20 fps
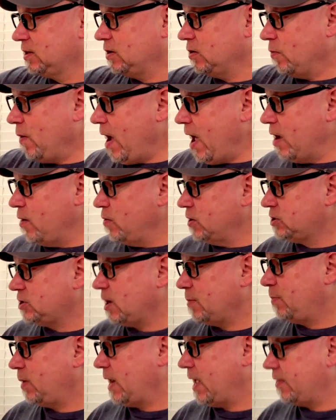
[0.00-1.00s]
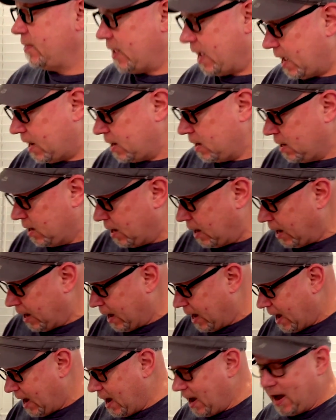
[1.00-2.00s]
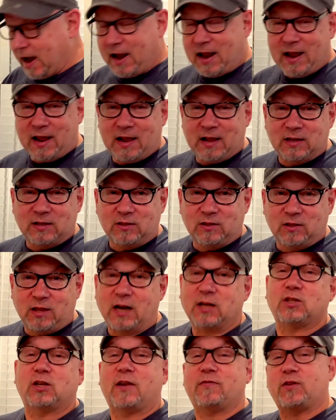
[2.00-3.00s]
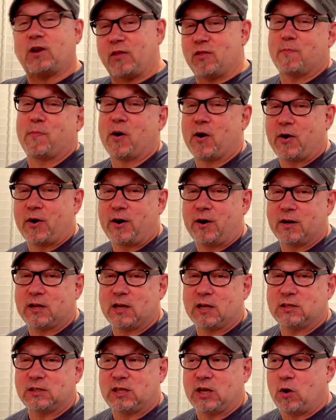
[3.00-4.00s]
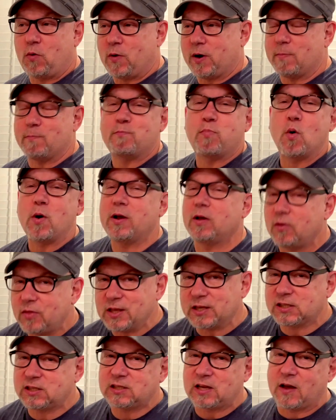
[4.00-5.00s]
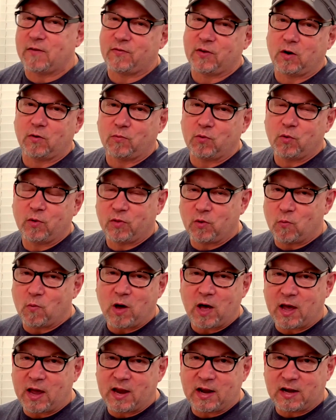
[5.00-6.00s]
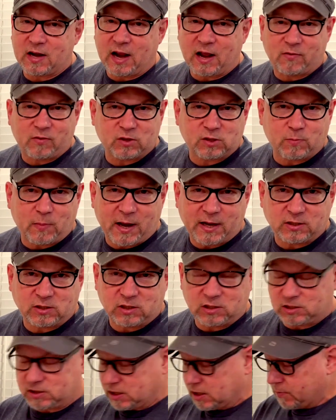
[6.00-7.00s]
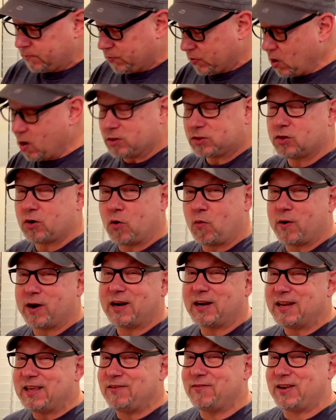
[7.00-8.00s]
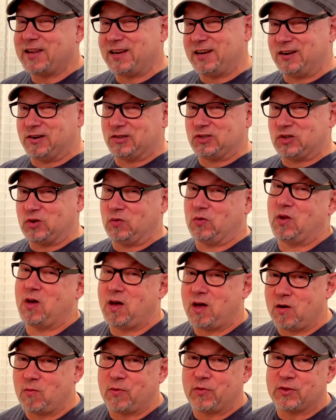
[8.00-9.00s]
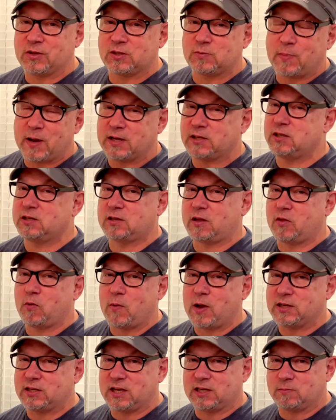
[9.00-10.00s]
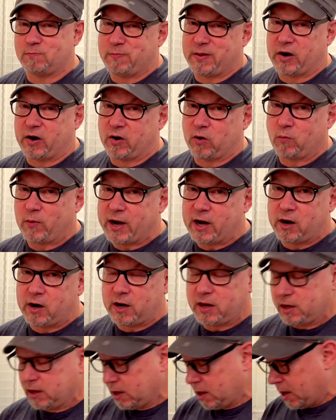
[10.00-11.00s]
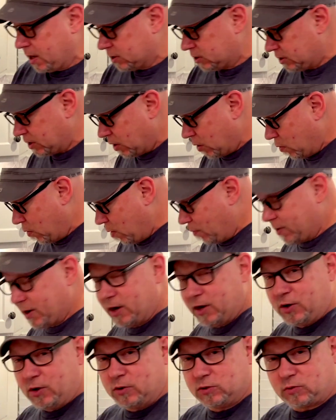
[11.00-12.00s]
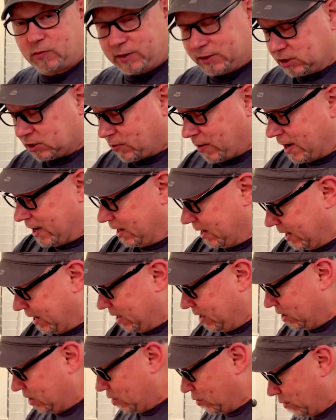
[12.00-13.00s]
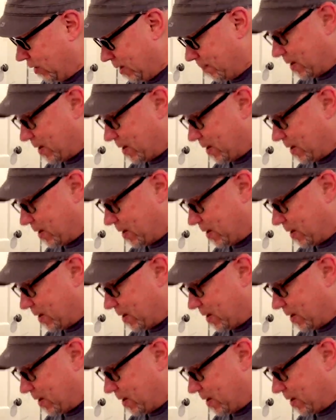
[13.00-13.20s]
Wow, I wish I'd planned that. And then I just left it on the burner because you don't want to boil this stuff. It'll ruin the wine and the spices. You also don't want to leave it in here too long with the spices, otherwise it gets bitter and weird. So what we're going to do is we're going to strain it into a